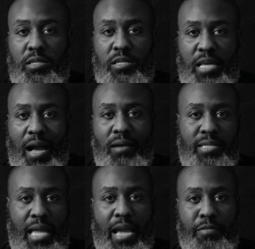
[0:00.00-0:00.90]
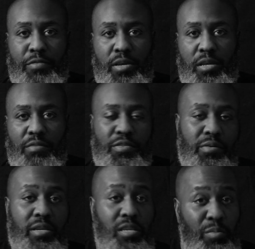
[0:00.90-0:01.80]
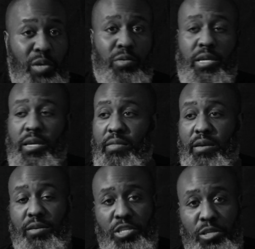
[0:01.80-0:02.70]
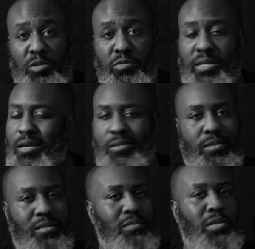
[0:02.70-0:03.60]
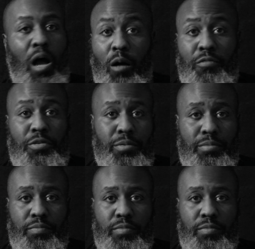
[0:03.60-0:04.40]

a child's life. If you're in a community and there are children, doesn't absolve you.